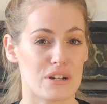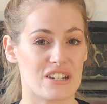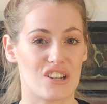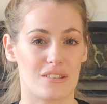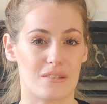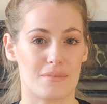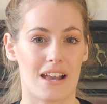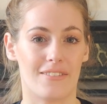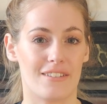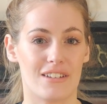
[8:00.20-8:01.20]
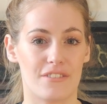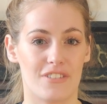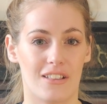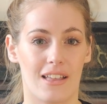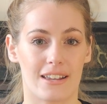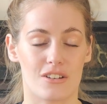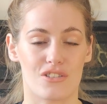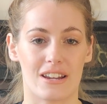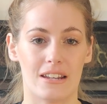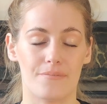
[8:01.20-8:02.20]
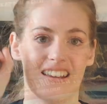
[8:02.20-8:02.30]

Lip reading: appreciate them now. They really feel like a treat.